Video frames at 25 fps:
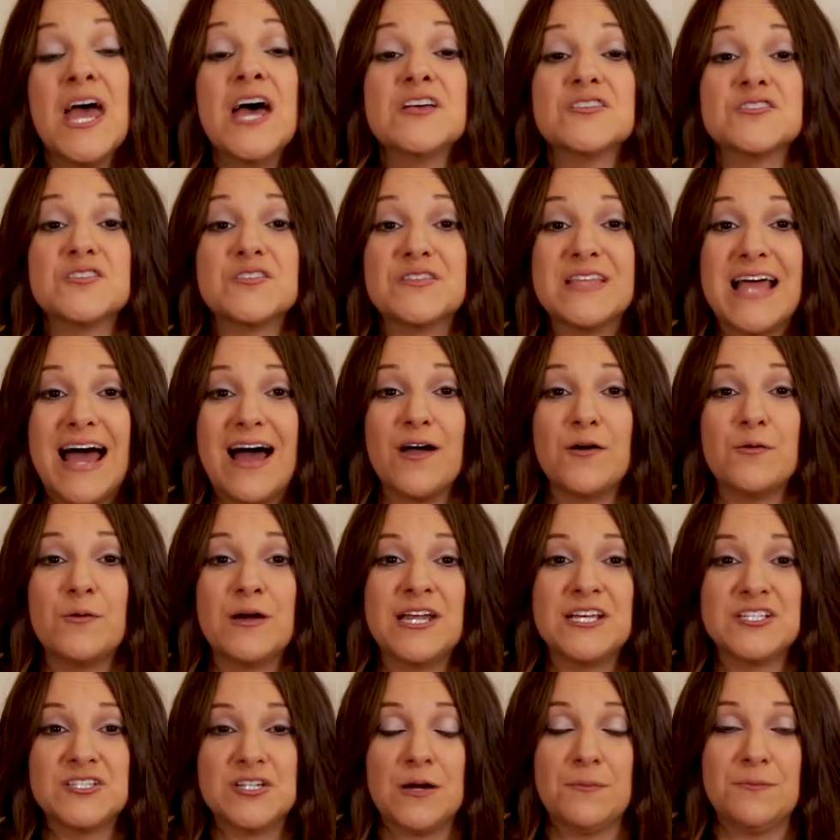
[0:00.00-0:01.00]
So now I want
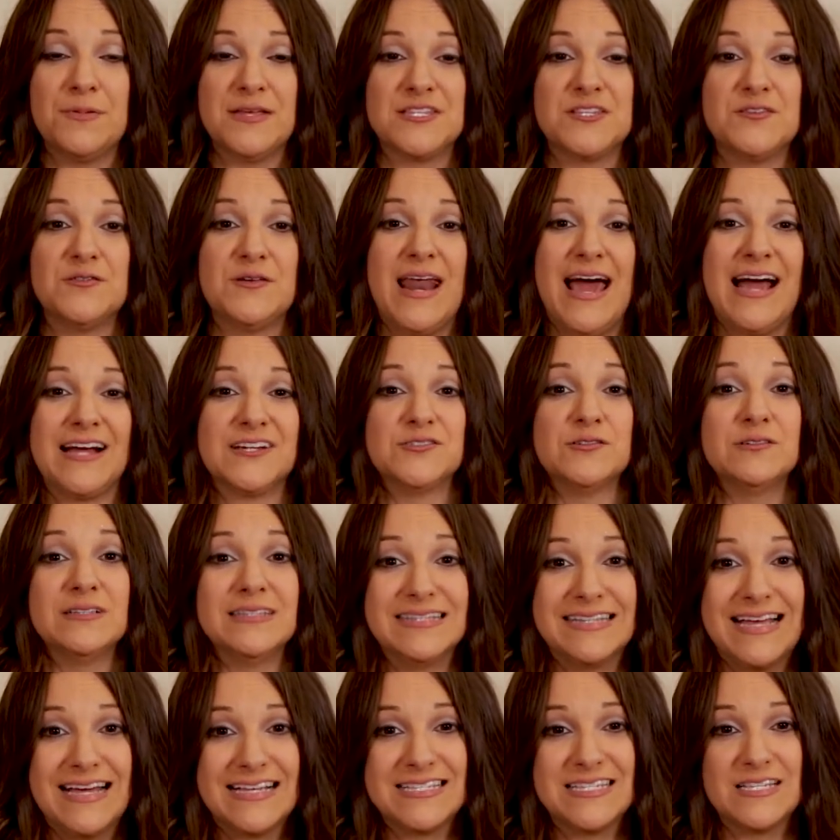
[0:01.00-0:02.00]
to jump into an actual
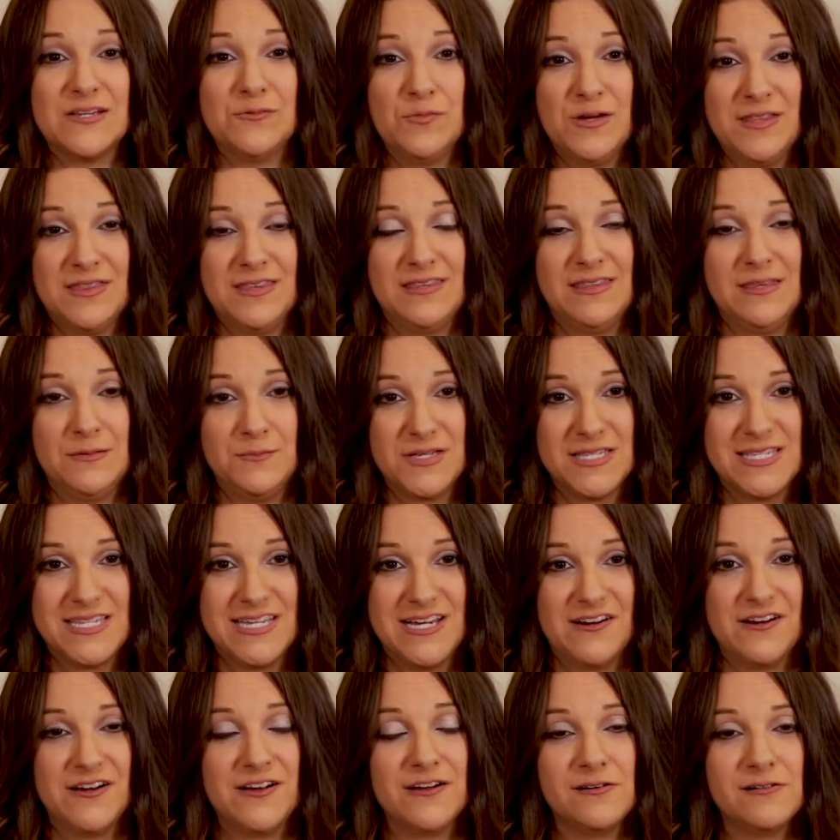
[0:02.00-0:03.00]
lesson within the
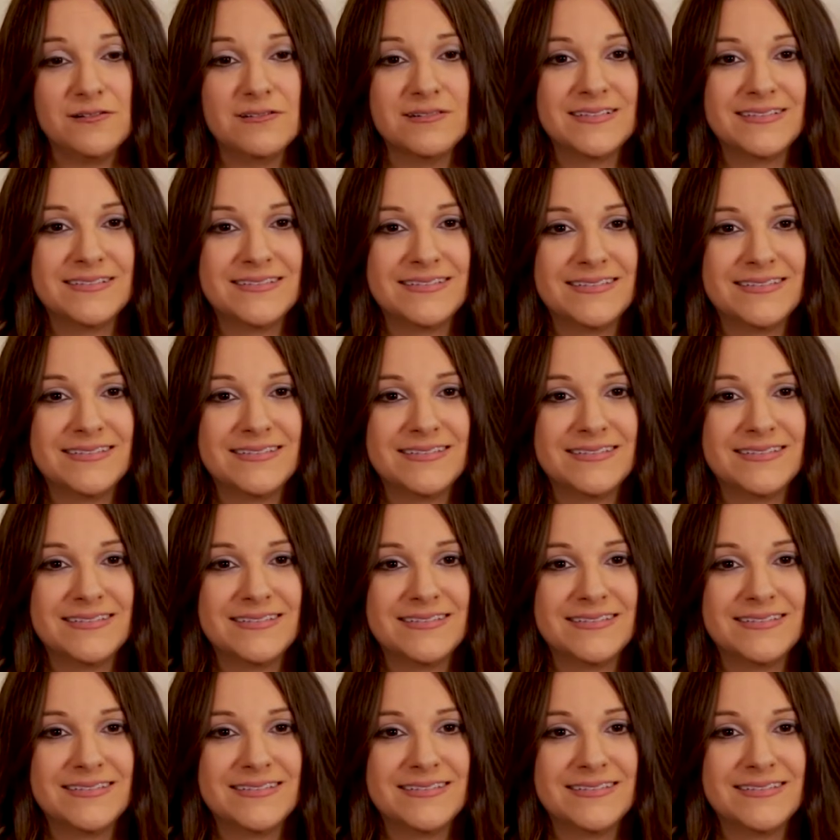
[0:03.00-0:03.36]
material.